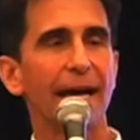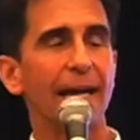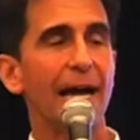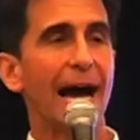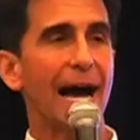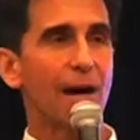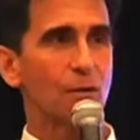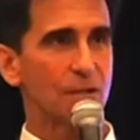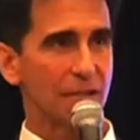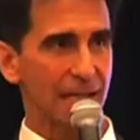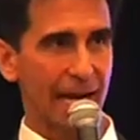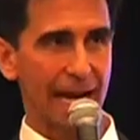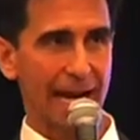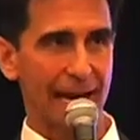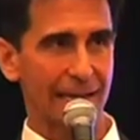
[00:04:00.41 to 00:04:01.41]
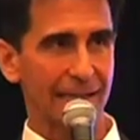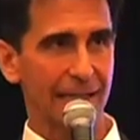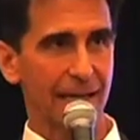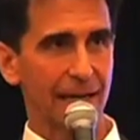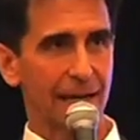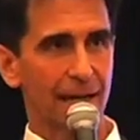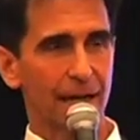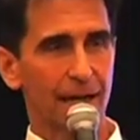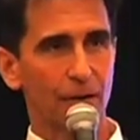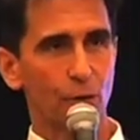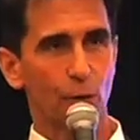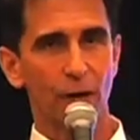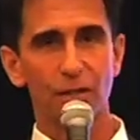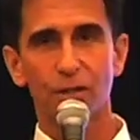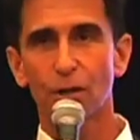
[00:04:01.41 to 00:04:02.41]
and Housing Act,
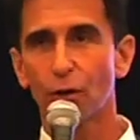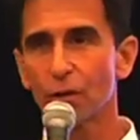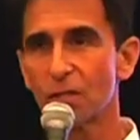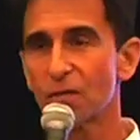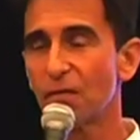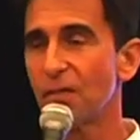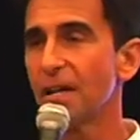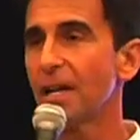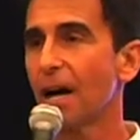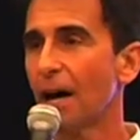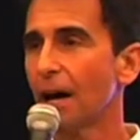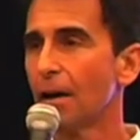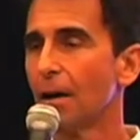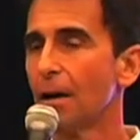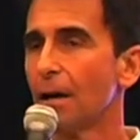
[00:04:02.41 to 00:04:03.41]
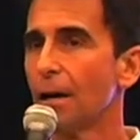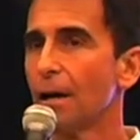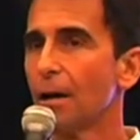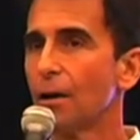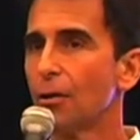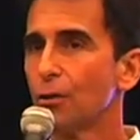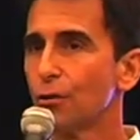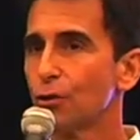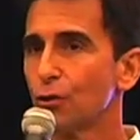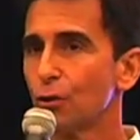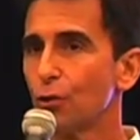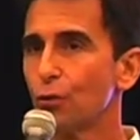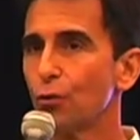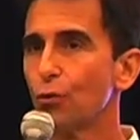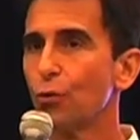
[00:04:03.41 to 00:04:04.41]
otherwise known as FEHA,
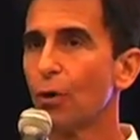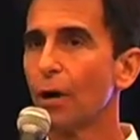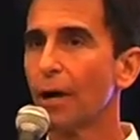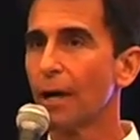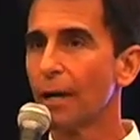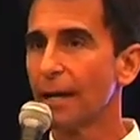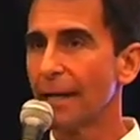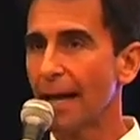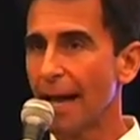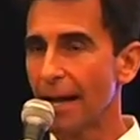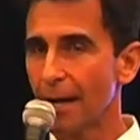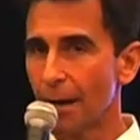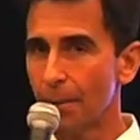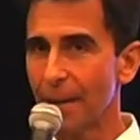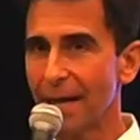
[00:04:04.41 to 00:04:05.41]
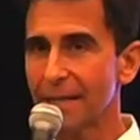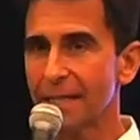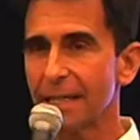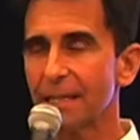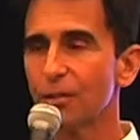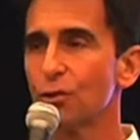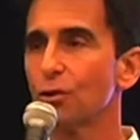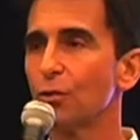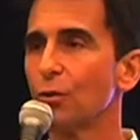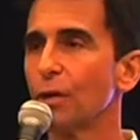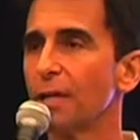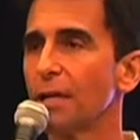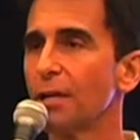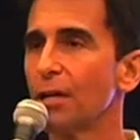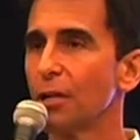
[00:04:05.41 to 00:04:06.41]
to amend into
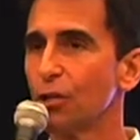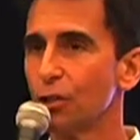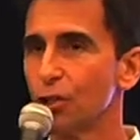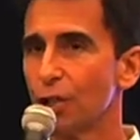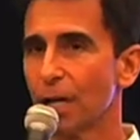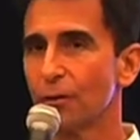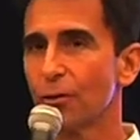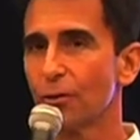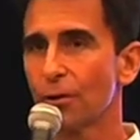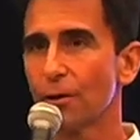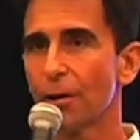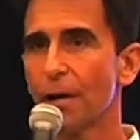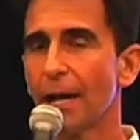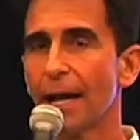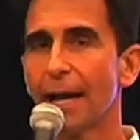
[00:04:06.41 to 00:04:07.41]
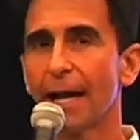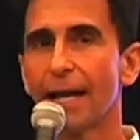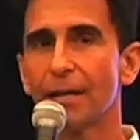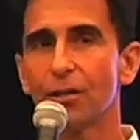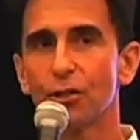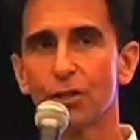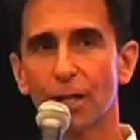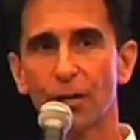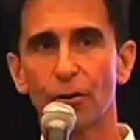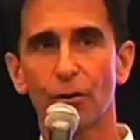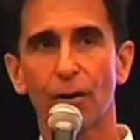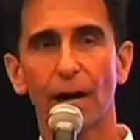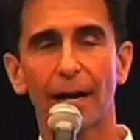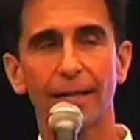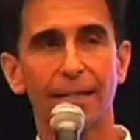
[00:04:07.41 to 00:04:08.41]
it gender and
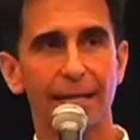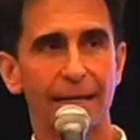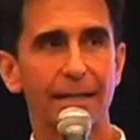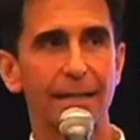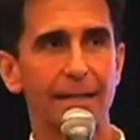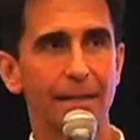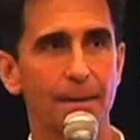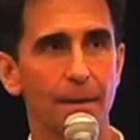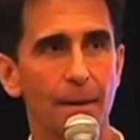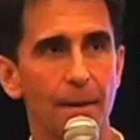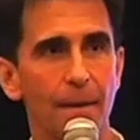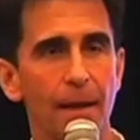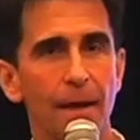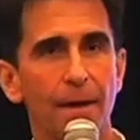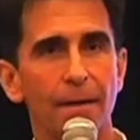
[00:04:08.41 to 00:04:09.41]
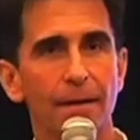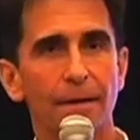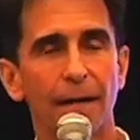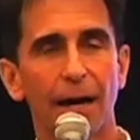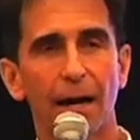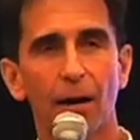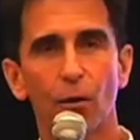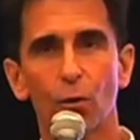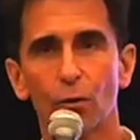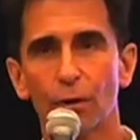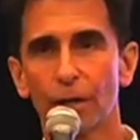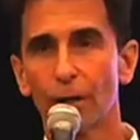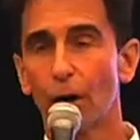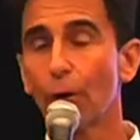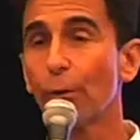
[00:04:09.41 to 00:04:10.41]
gender identity. Now,
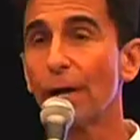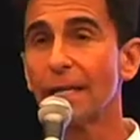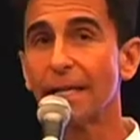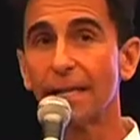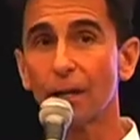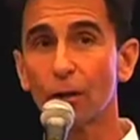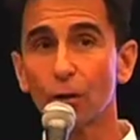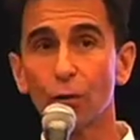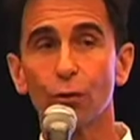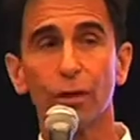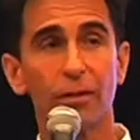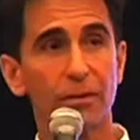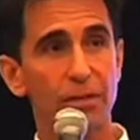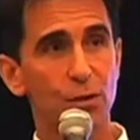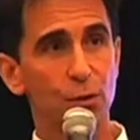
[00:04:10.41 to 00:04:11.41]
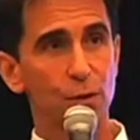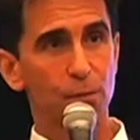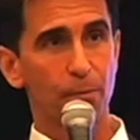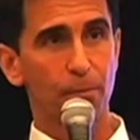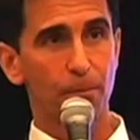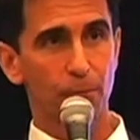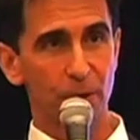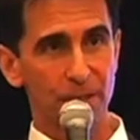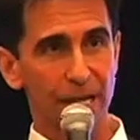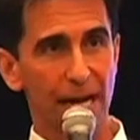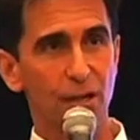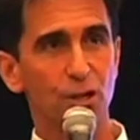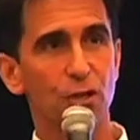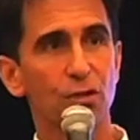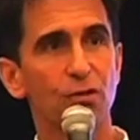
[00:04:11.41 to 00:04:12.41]
it already included, this was
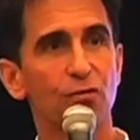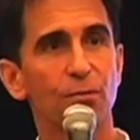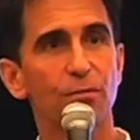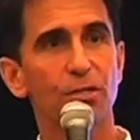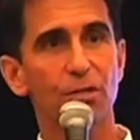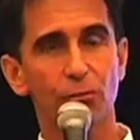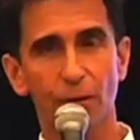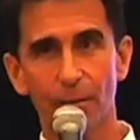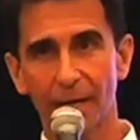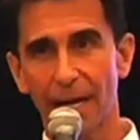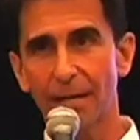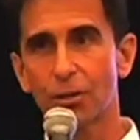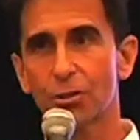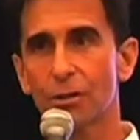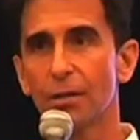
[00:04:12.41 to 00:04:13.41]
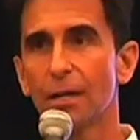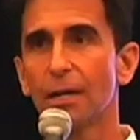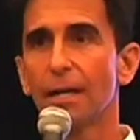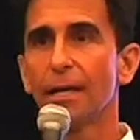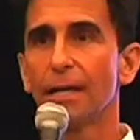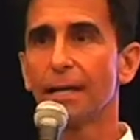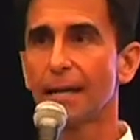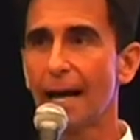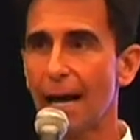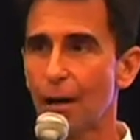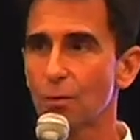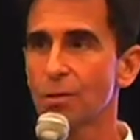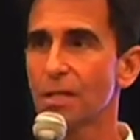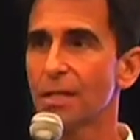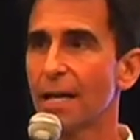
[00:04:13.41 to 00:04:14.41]
protections from discrimination in
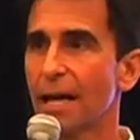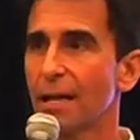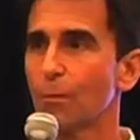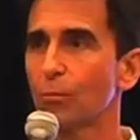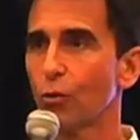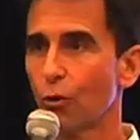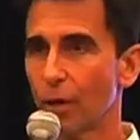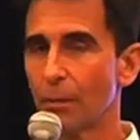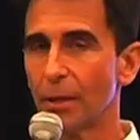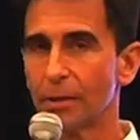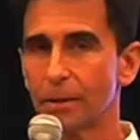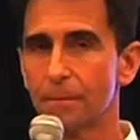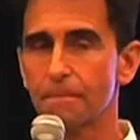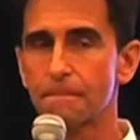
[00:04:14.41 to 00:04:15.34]
housing and employment,